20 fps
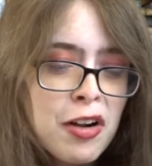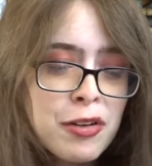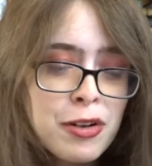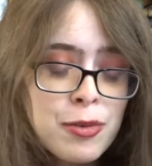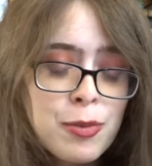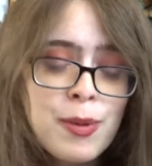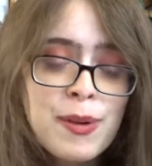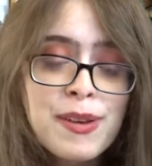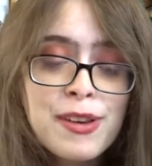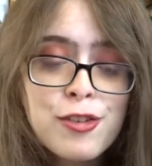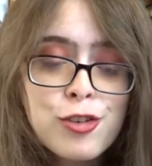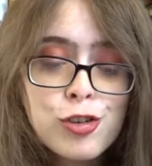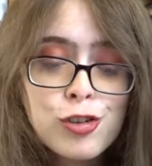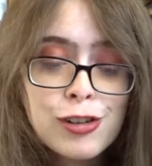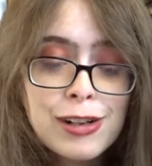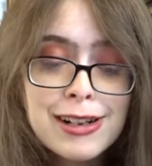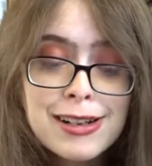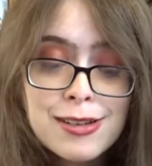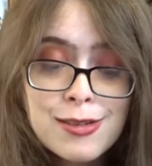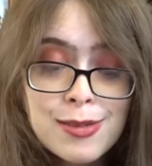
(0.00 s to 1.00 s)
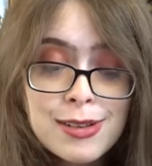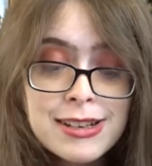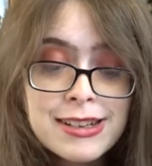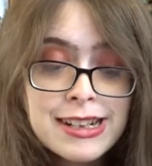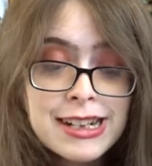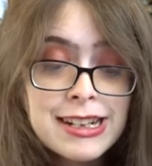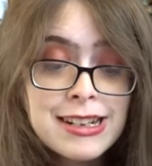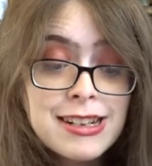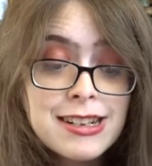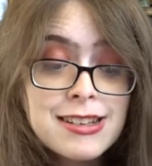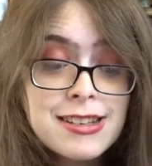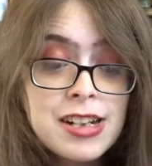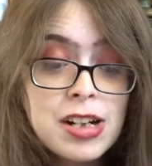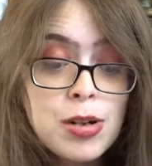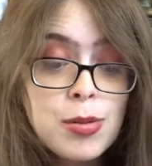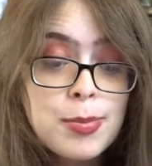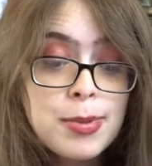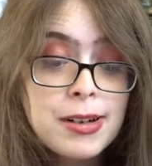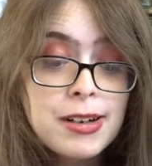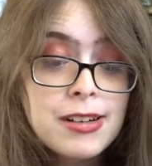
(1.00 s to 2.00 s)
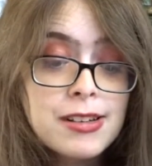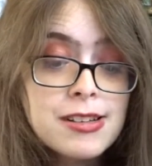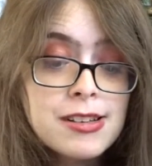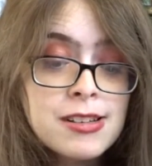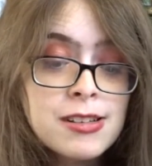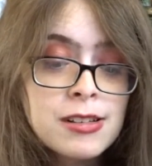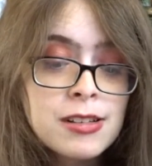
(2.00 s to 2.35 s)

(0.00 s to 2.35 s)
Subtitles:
were the streets with Santa's helpers.